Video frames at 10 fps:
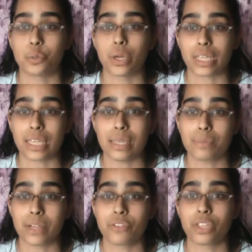what
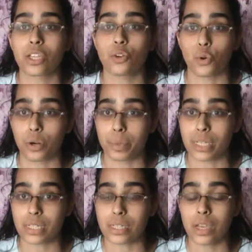keeps everything in
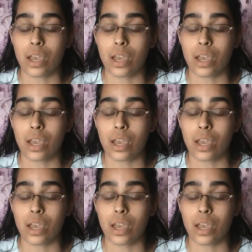orbit